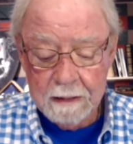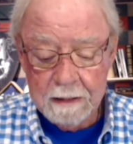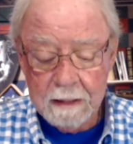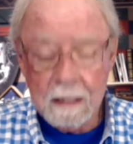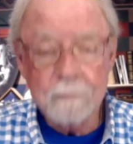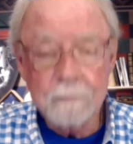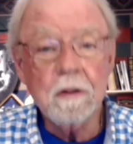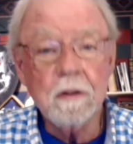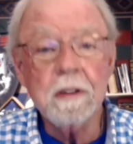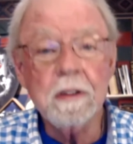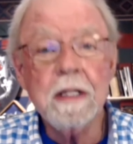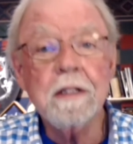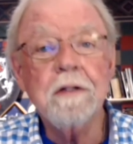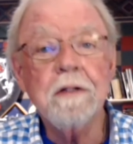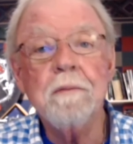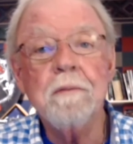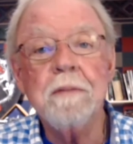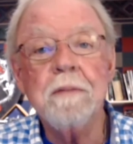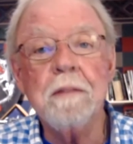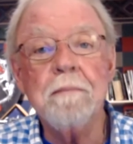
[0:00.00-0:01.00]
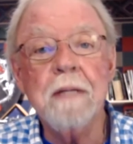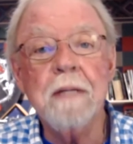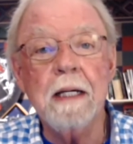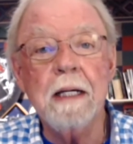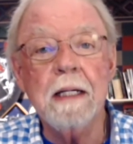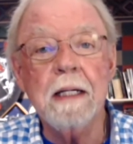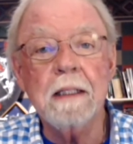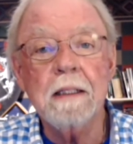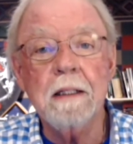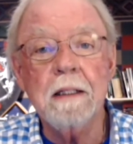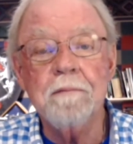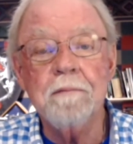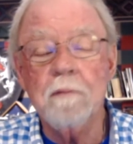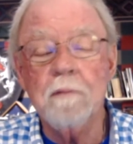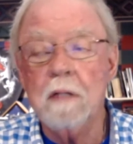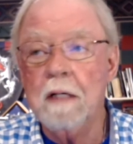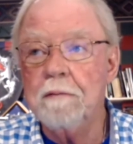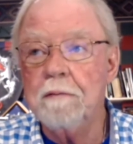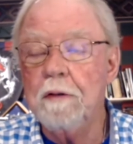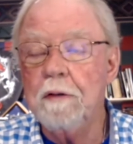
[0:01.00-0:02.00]
I'm delighted to be back.
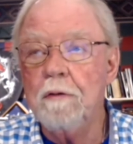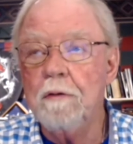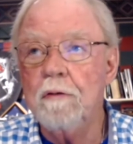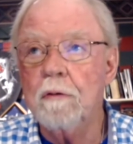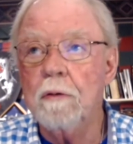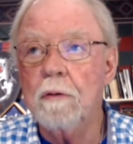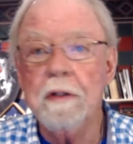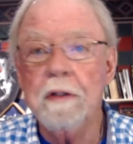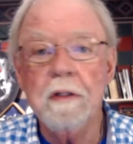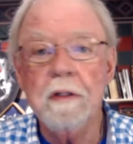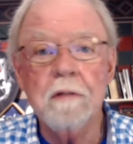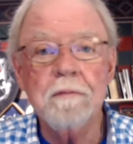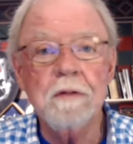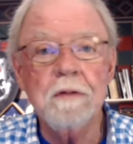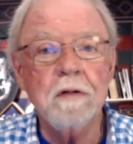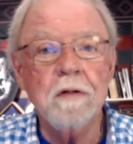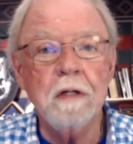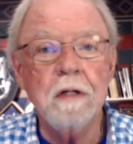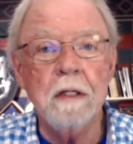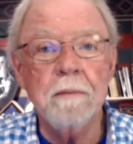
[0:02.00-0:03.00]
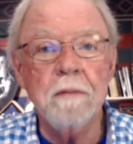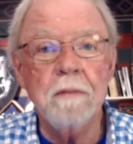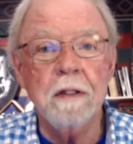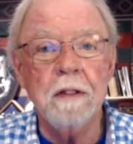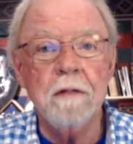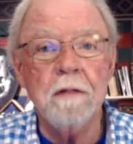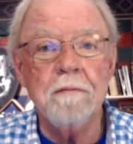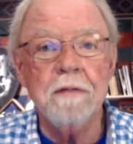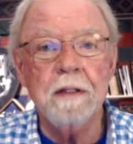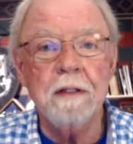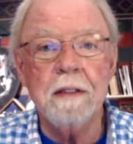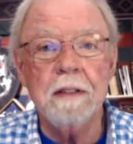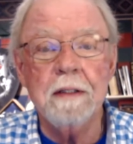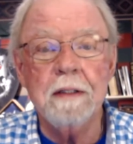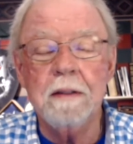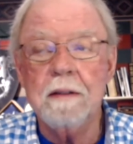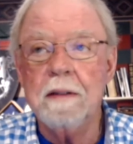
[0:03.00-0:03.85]
I've enjoyed every time that I've had